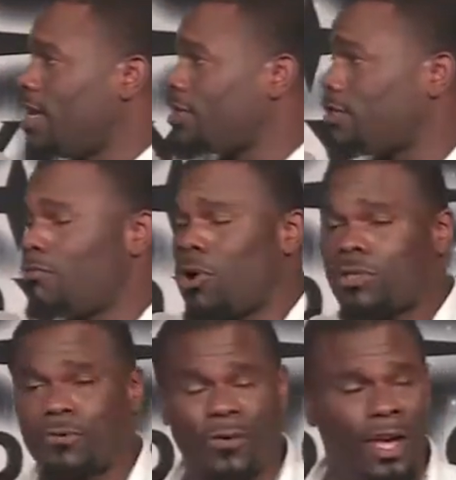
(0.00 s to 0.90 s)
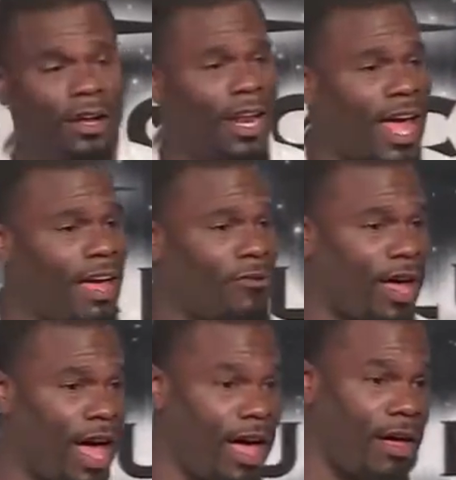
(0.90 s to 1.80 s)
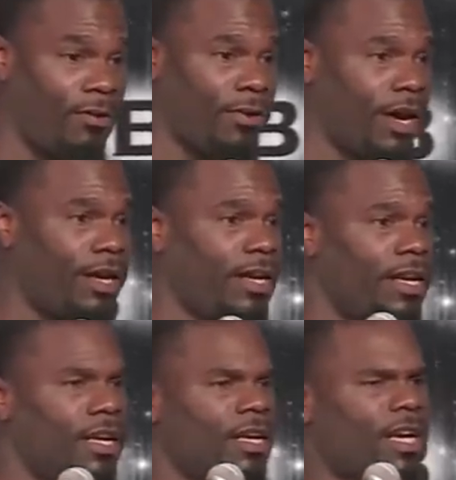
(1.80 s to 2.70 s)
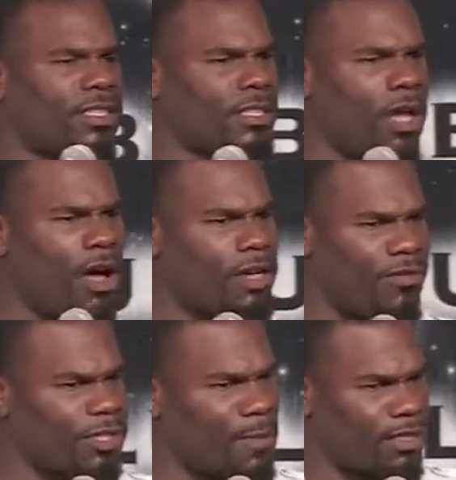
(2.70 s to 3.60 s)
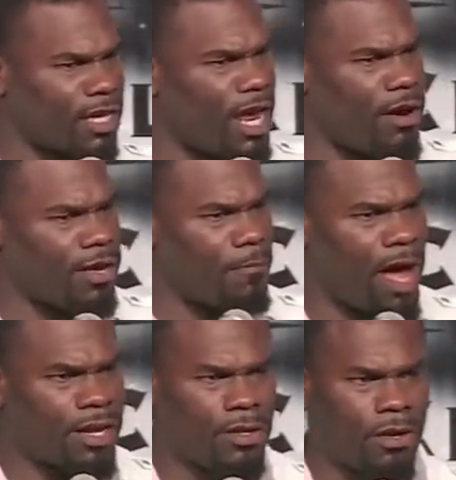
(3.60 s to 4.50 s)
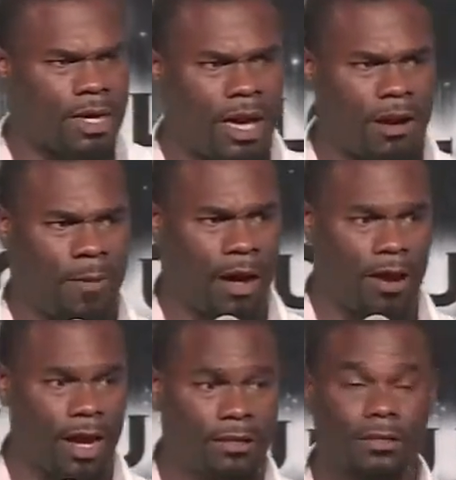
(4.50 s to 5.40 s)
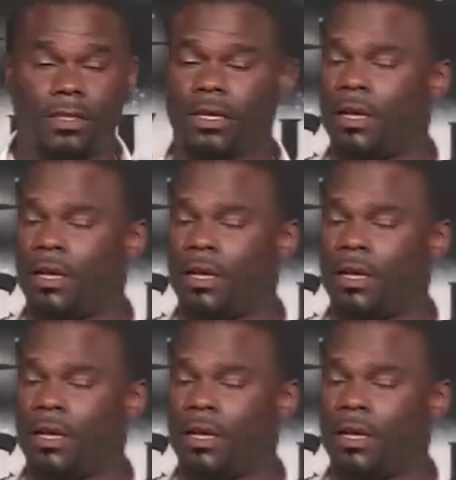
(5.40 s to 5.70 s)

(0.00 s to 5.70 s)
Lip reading: That is the most fear that I ever have, right? Because the dog never smells an area of your body you don't care about, right?